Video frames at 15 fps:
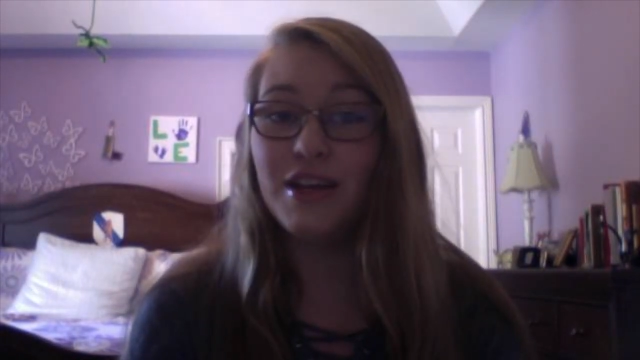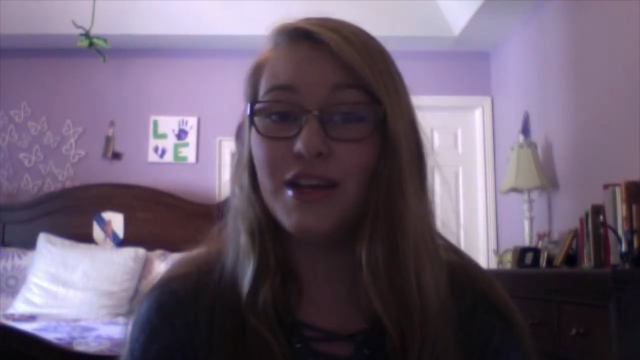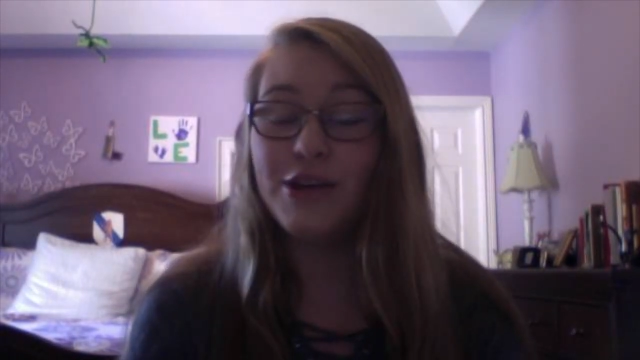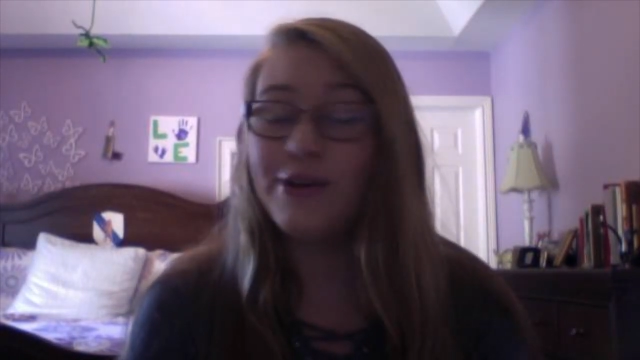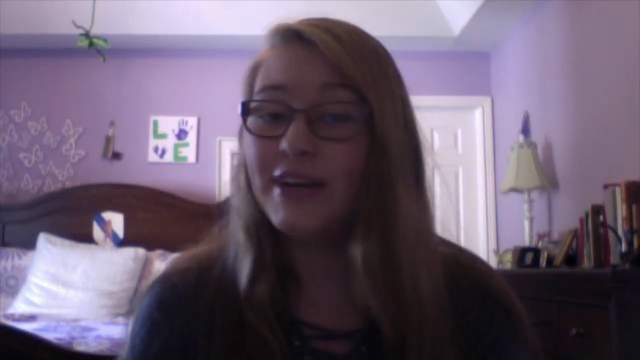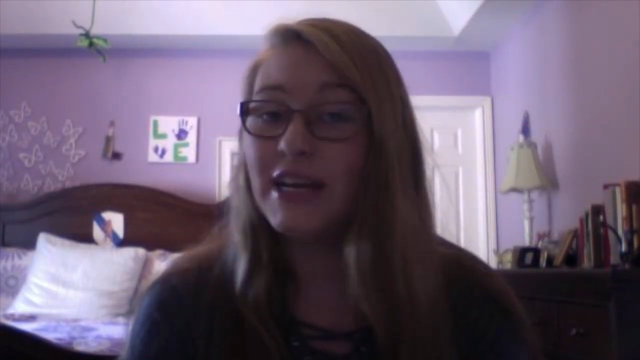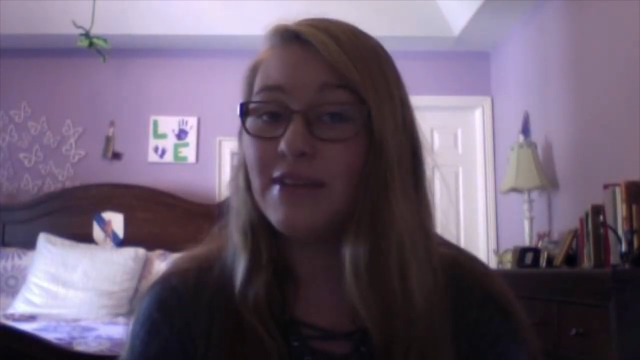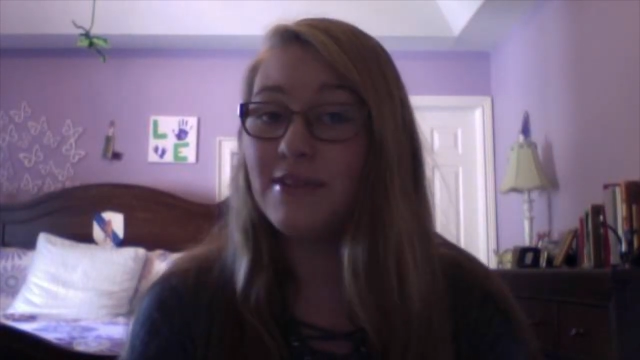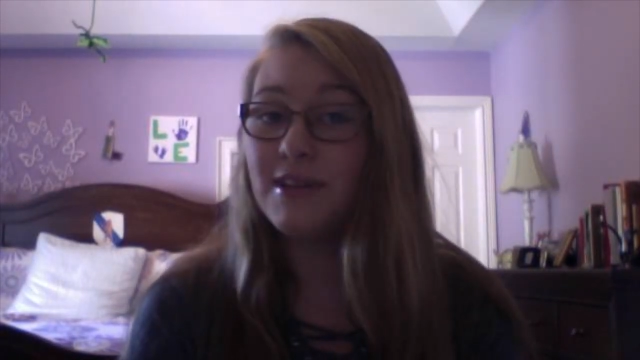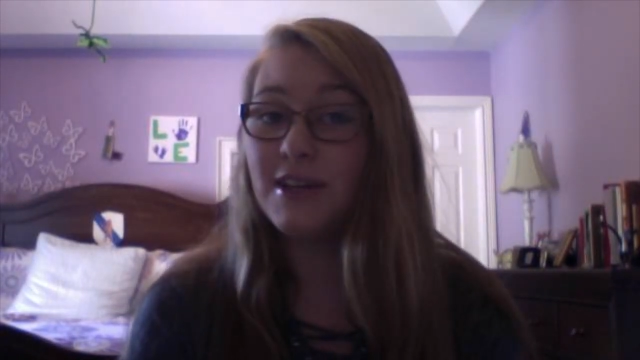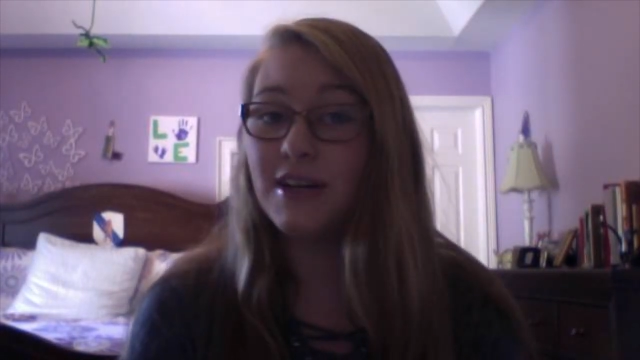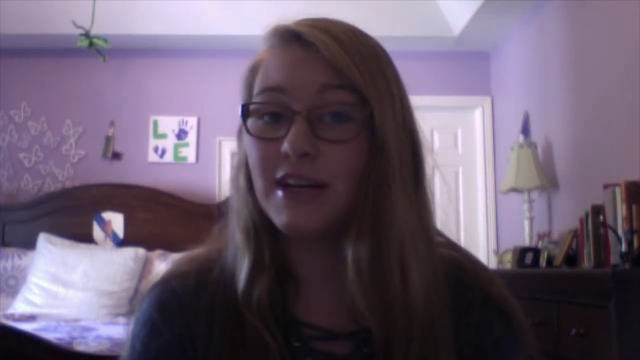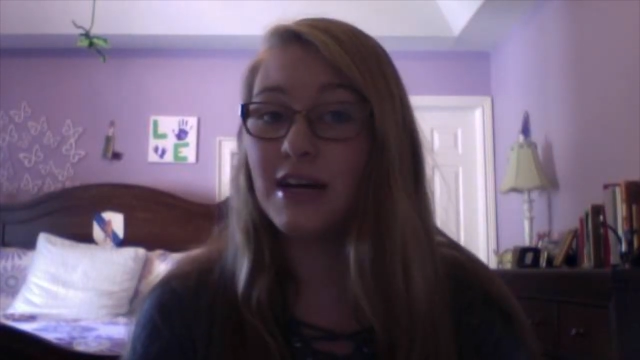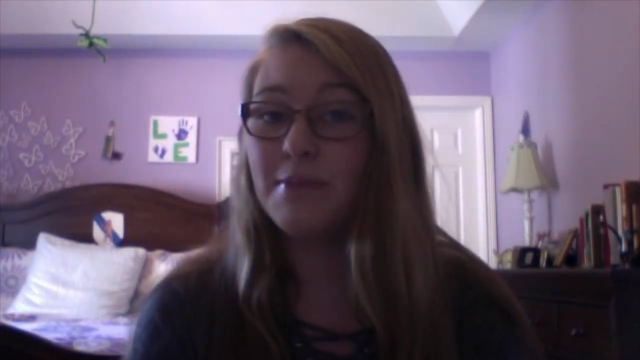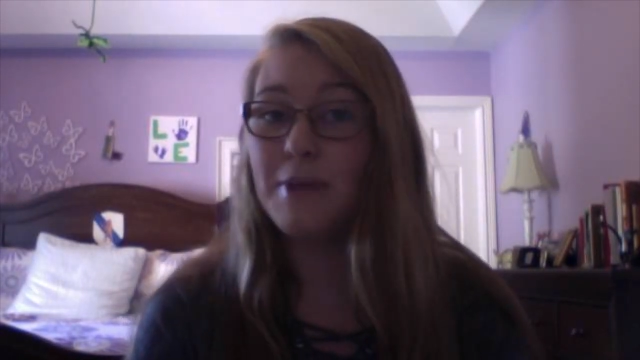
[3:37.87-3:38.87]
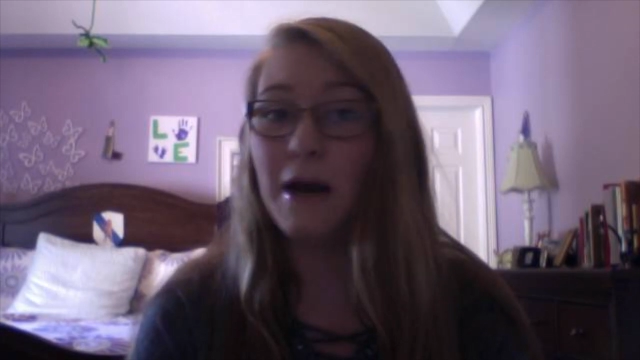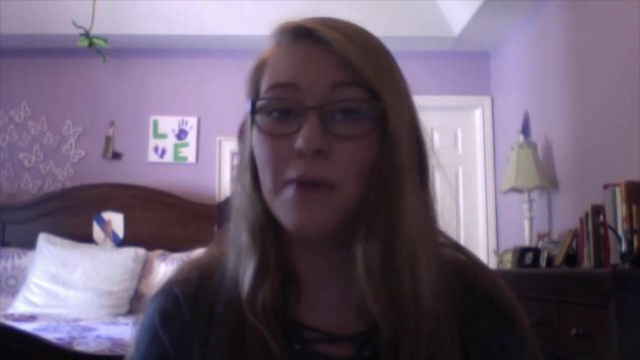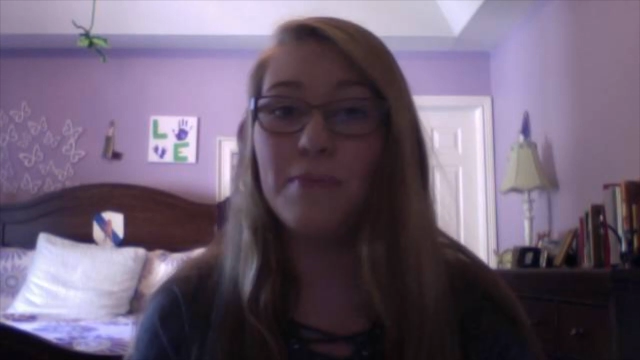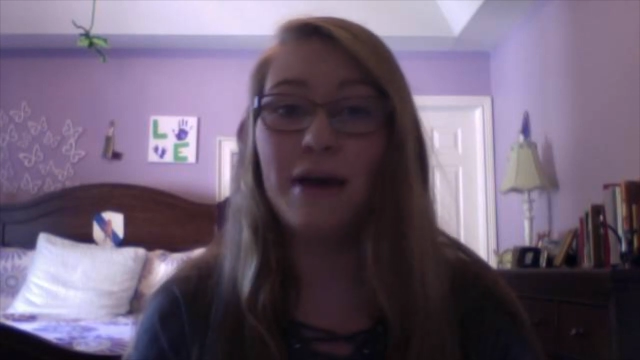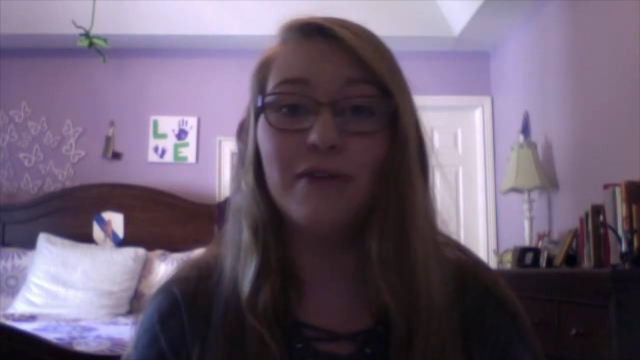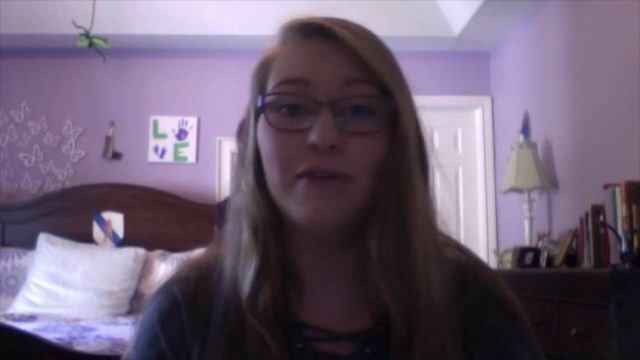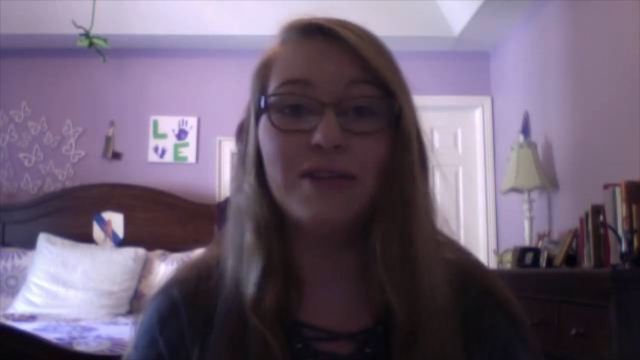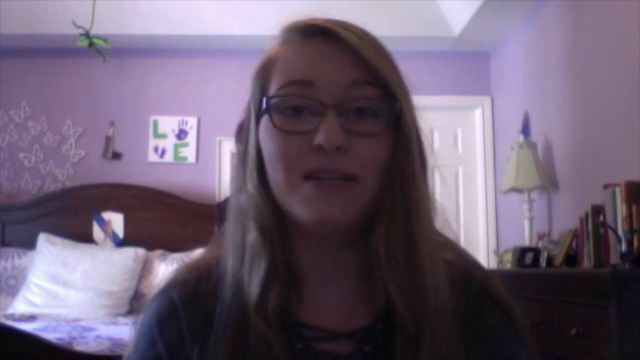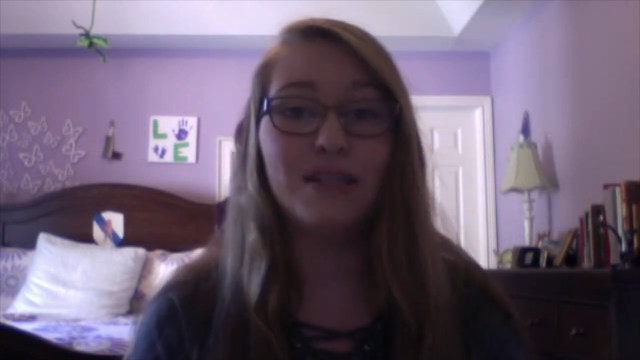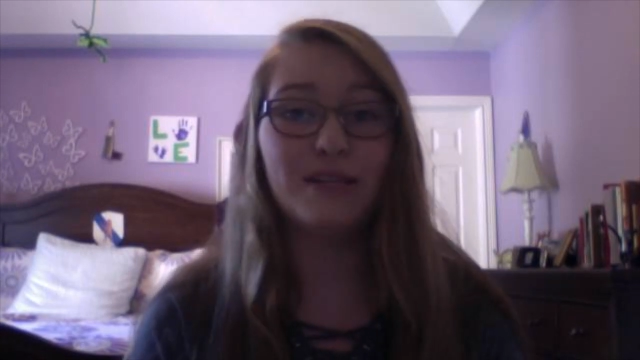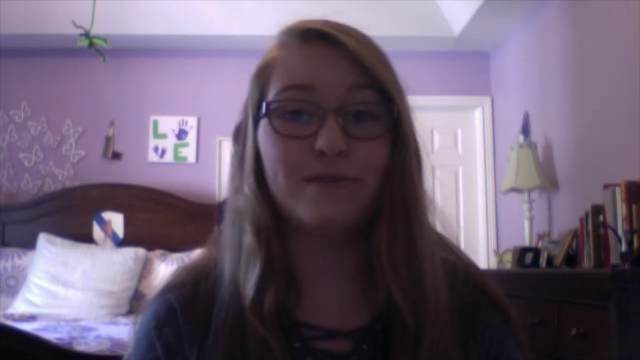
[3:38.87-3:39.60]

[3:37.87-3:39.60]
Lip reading: you can even look up how mountains